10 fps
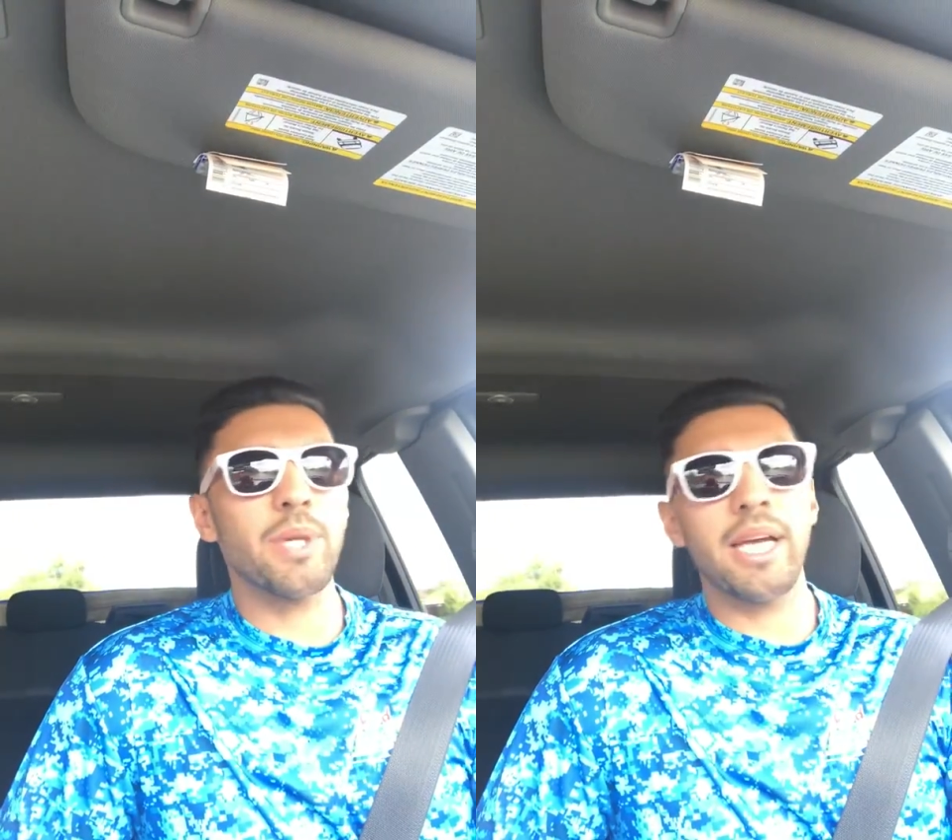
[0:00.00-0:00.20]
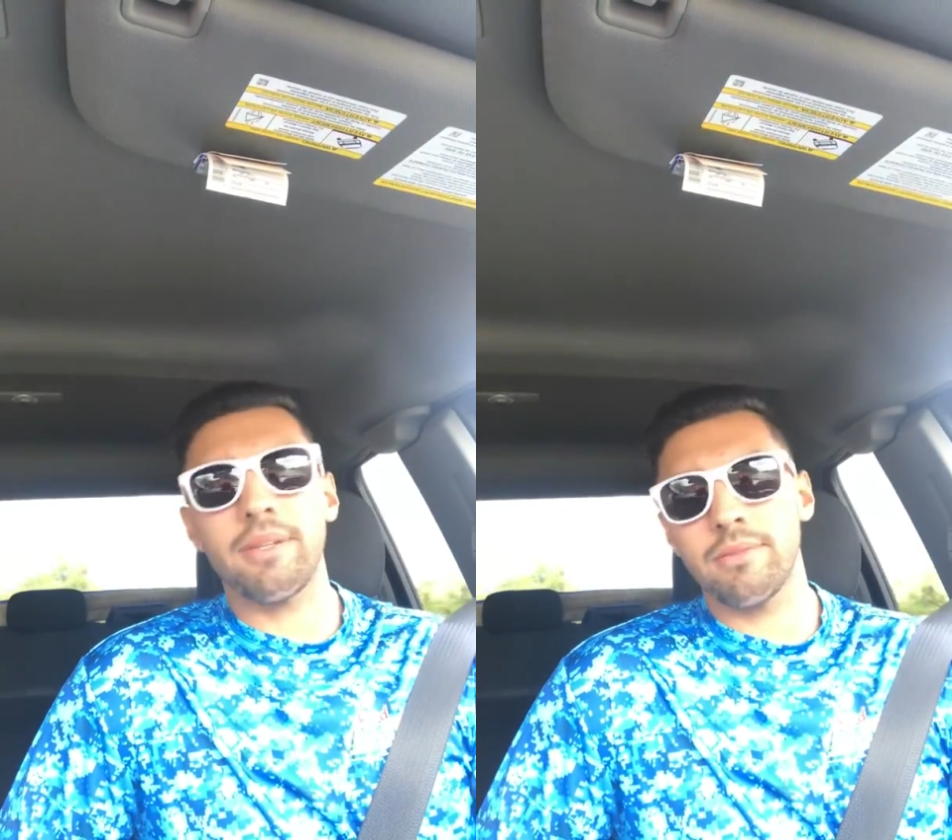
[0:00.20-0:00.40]

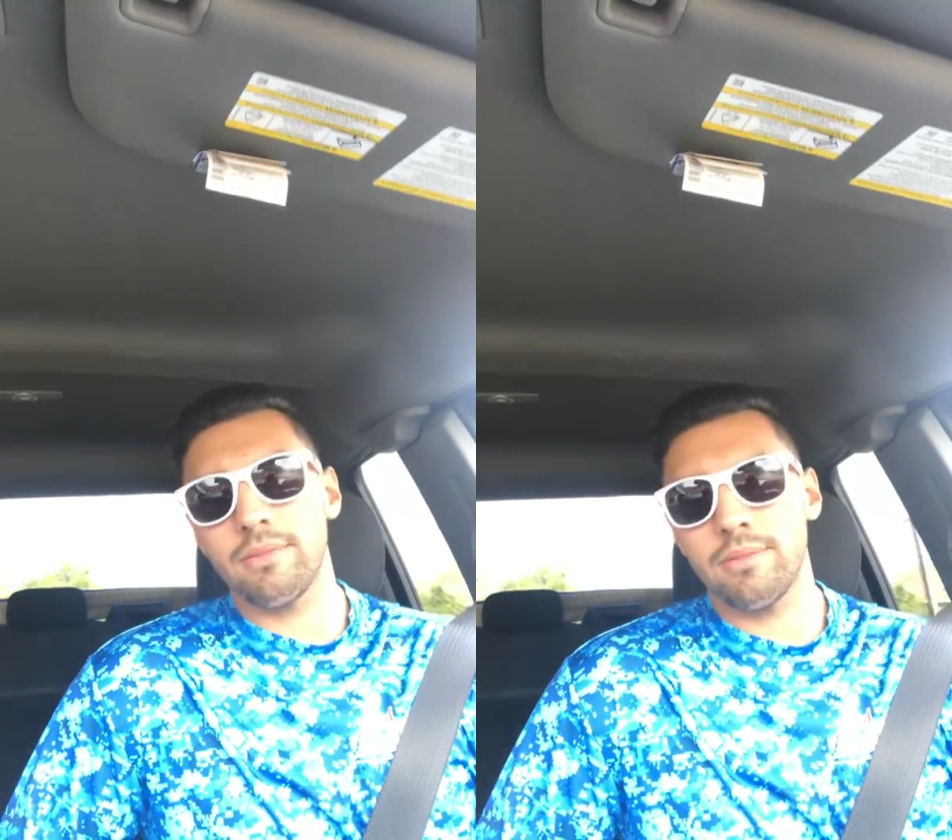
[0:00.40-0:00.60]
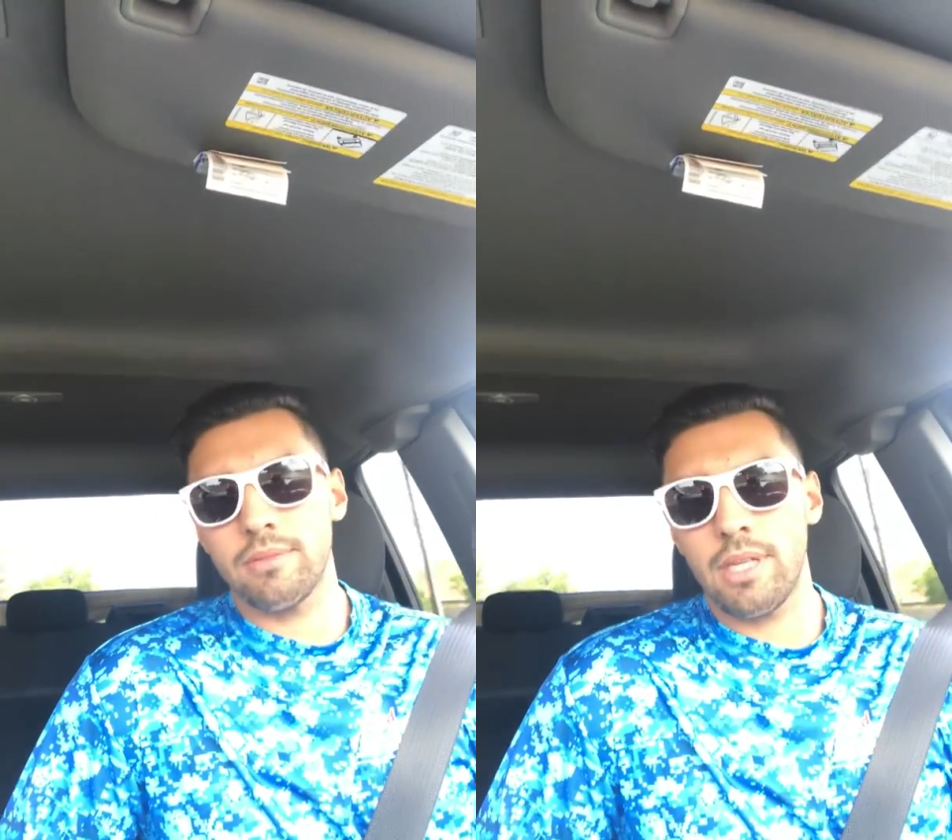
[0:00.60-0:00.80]
bad.
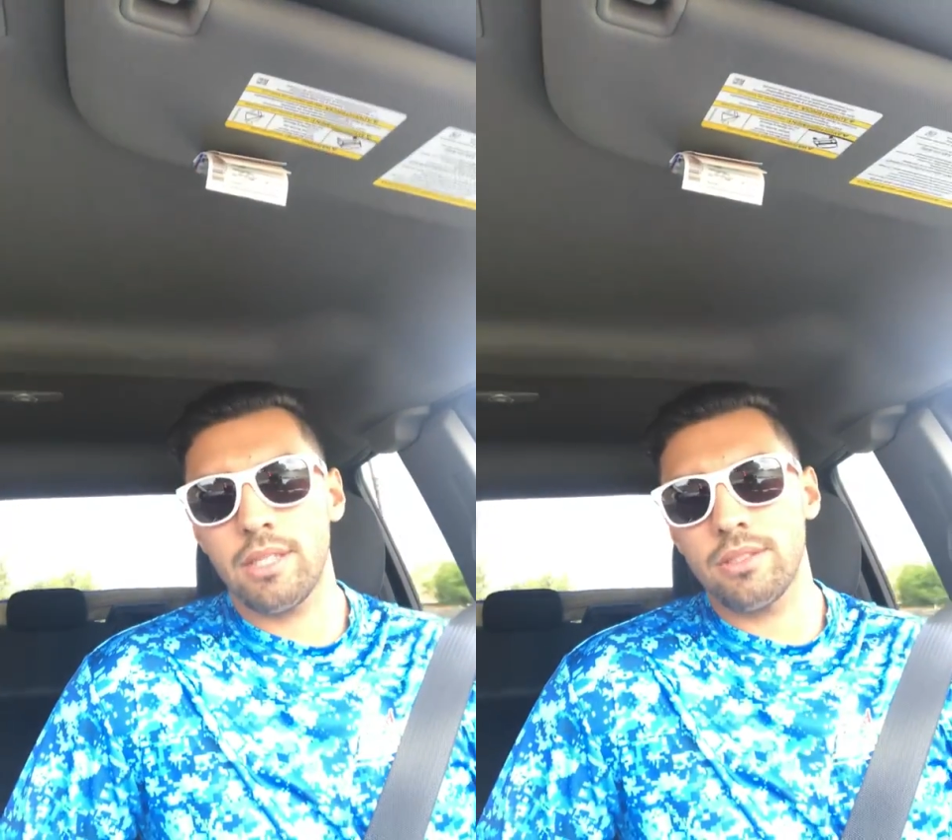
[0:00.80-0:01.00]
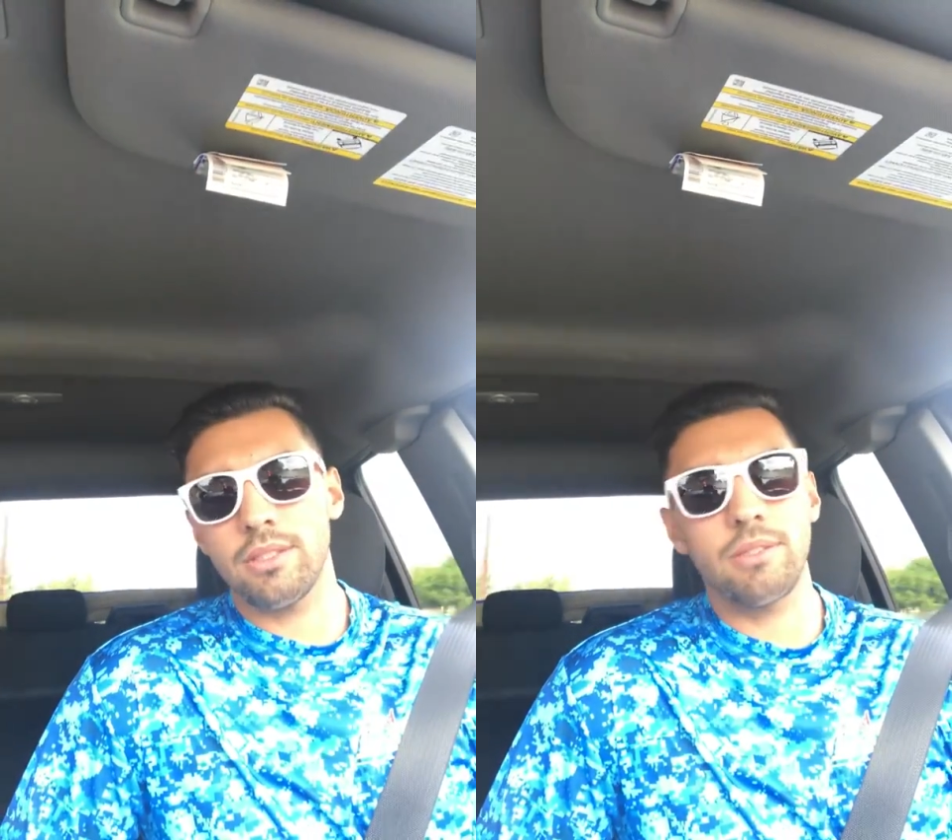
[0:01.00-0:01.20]

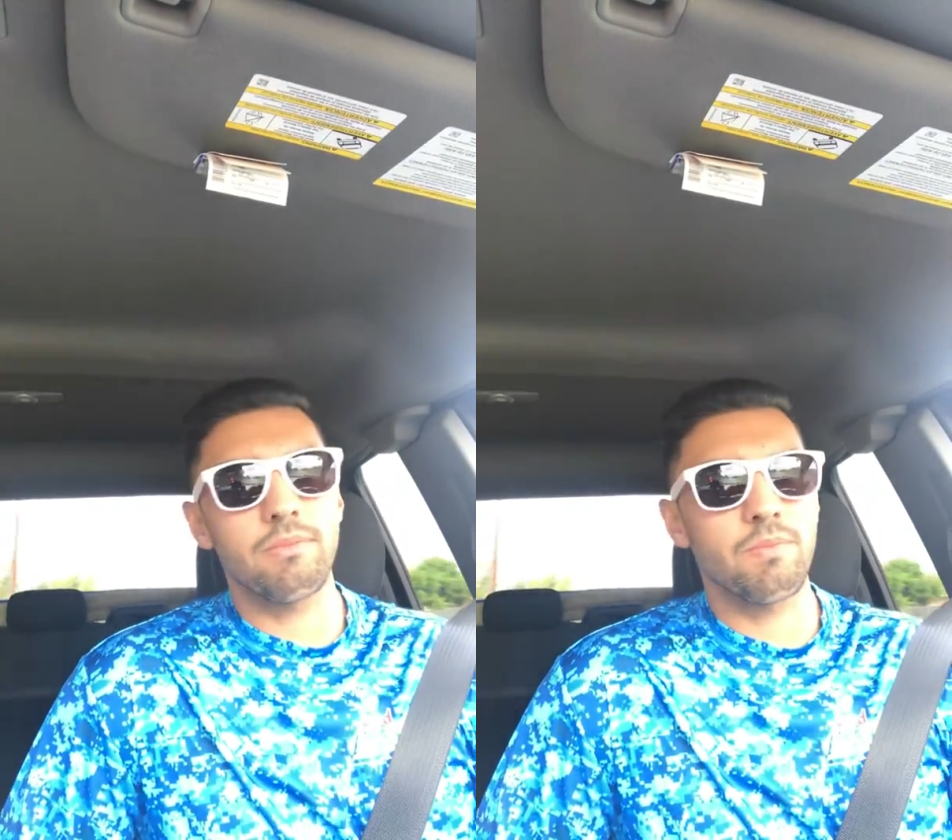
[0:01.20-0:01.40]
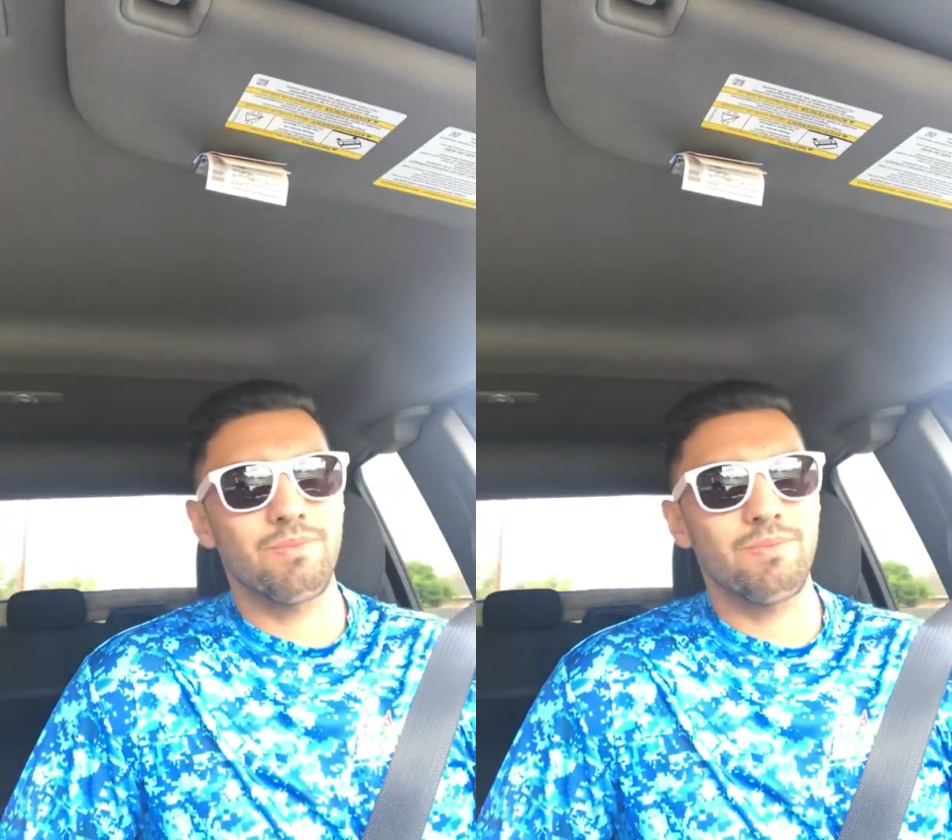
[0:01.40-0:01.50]
Actually,